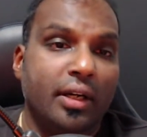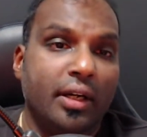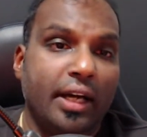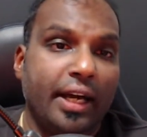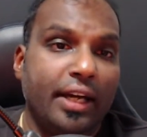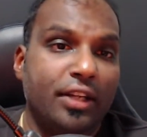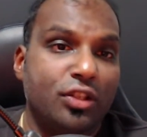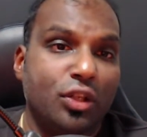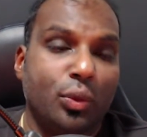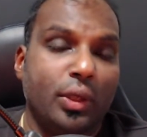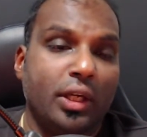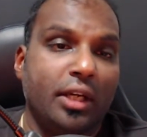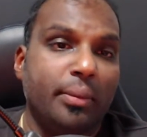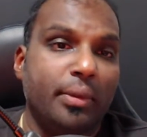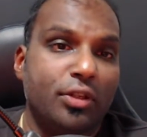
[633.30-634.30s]
SOE
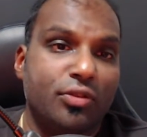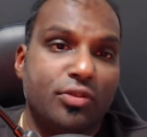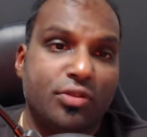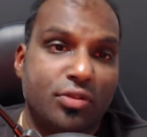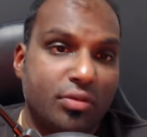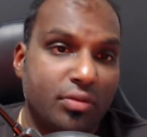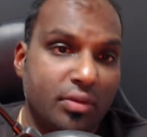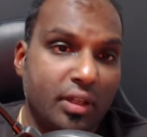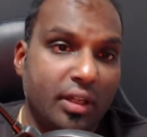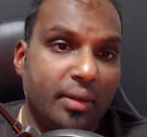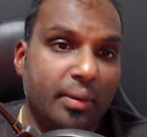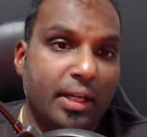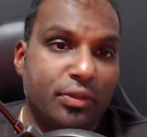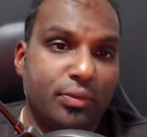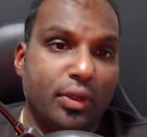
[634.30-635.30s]
image,
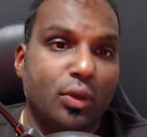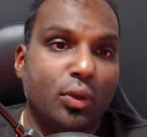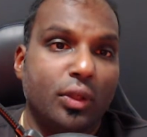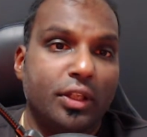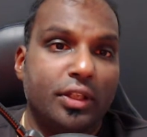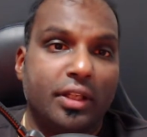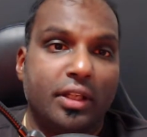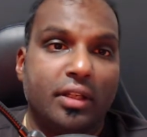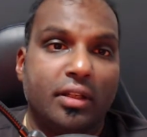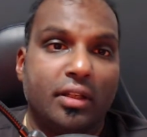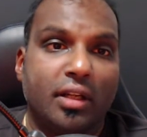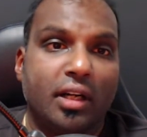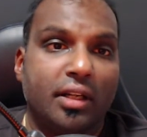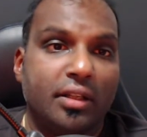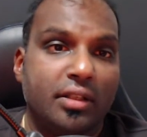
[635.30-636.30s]
as we call it in
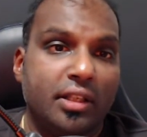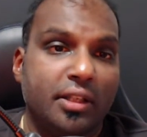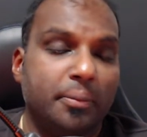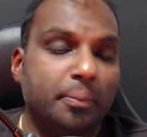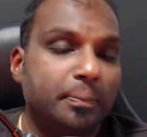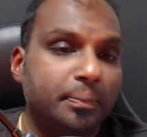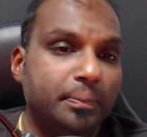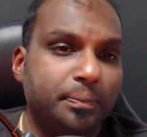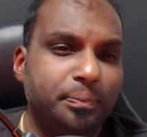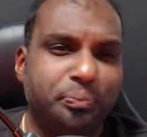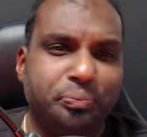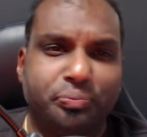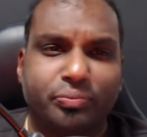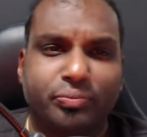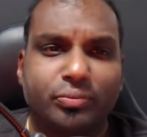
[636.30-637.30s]
IT.
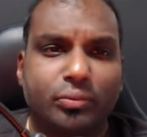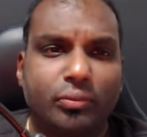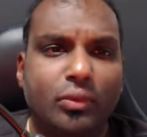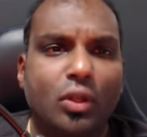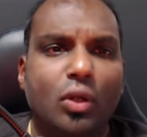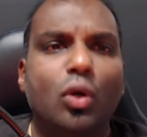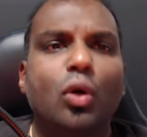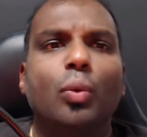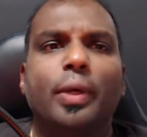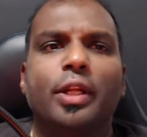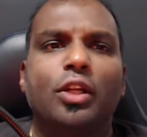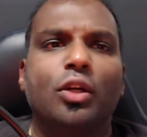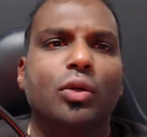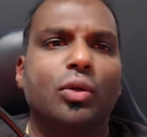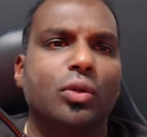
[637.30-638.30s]
Or when
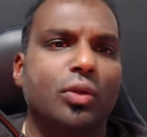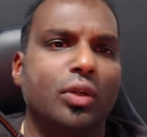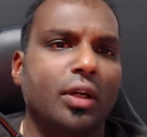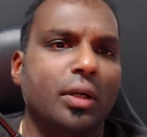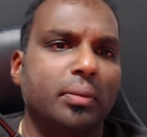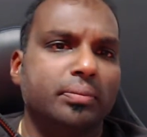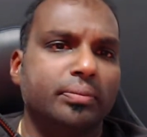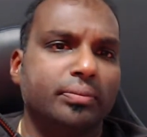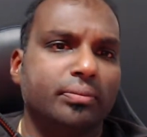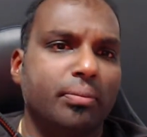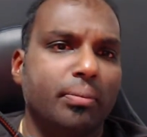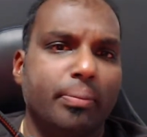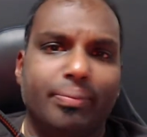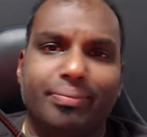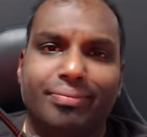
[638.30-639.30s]
you're
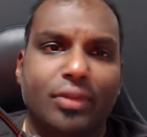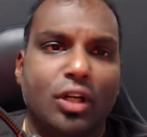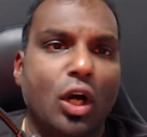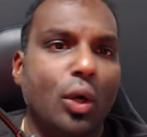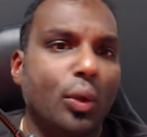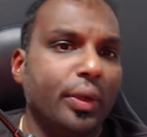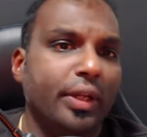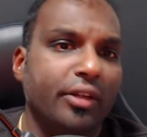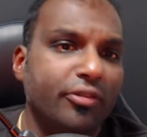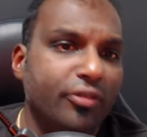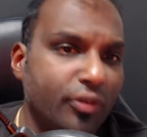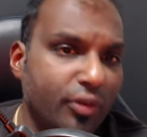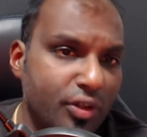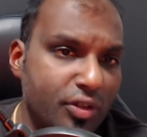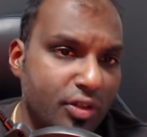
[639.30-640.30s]
coding
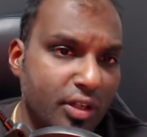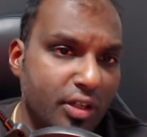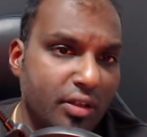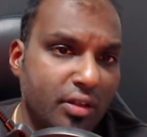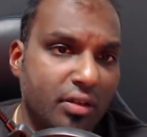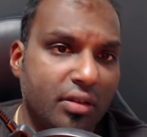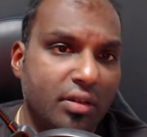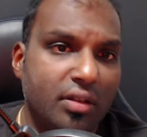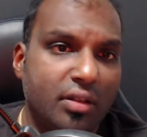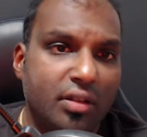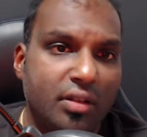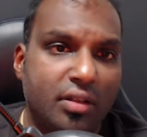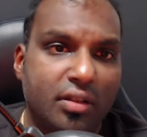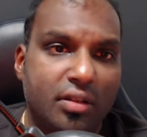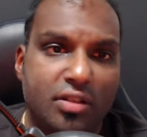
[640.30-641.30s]
for a certain
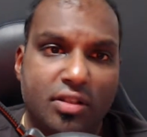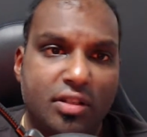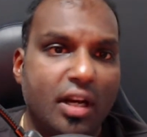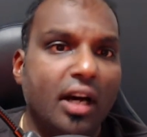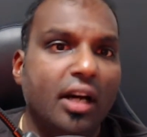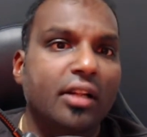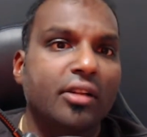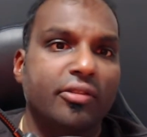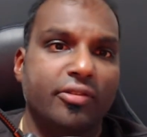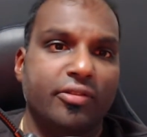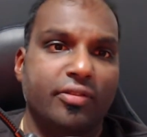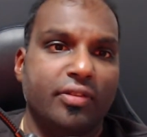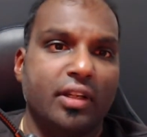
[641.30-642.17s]
style of,